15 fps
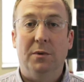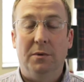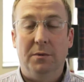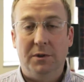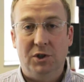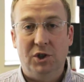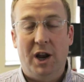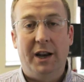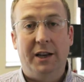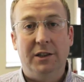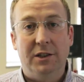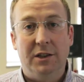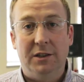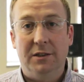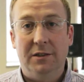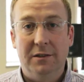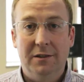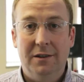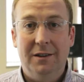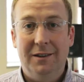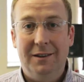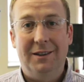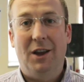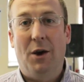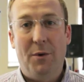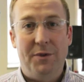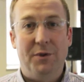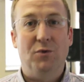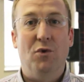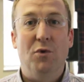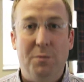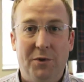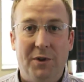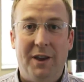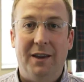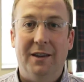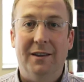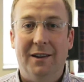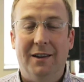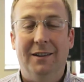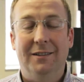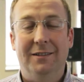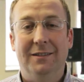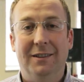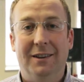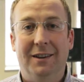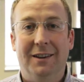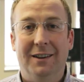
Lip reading: Well, the challenge is go on the group thing and